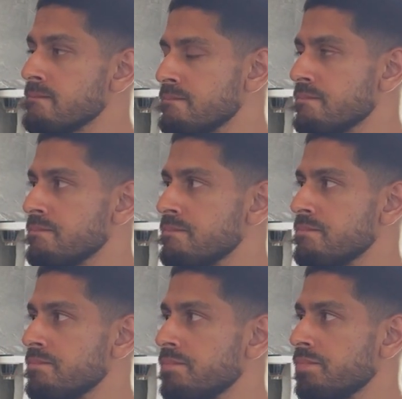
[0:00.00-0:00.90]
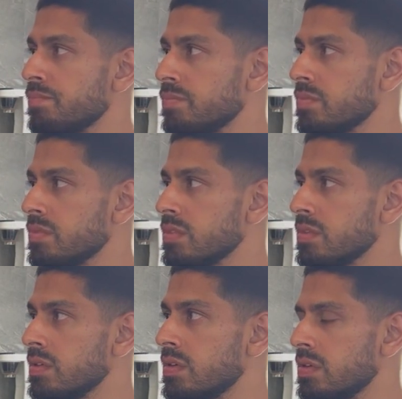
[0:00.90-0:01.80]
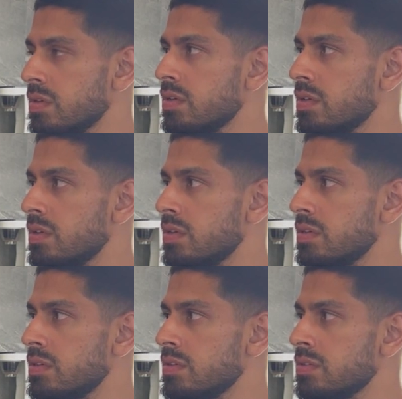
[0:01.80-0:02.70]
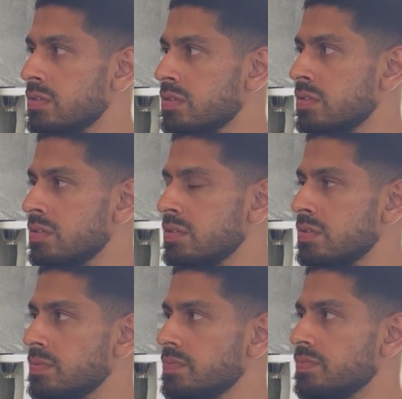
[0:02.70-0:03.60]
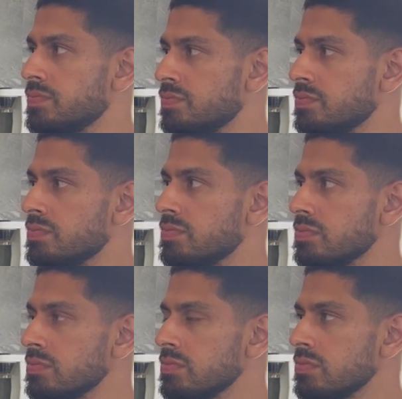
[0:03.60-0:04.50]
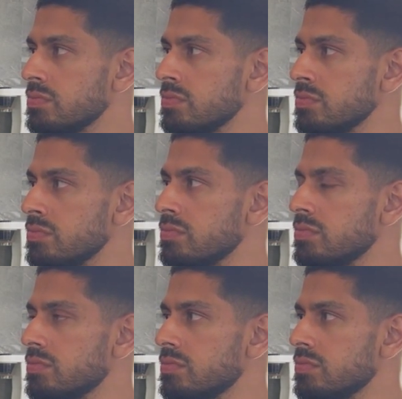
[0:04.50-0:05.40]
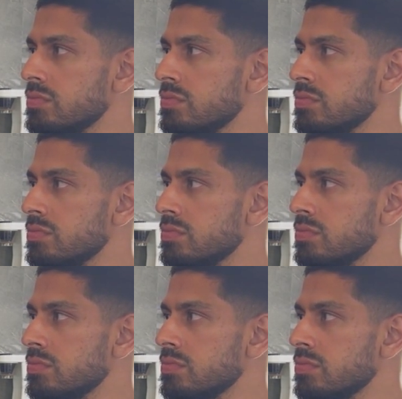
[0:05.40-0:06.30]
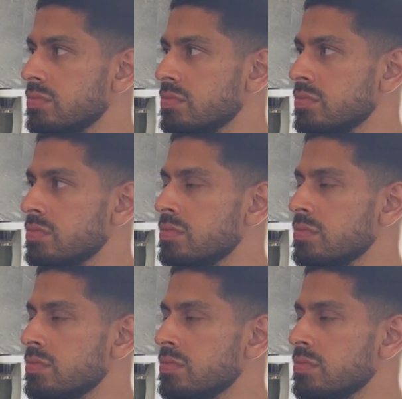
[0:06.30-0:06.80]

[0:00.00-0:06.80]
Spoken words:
[no speech]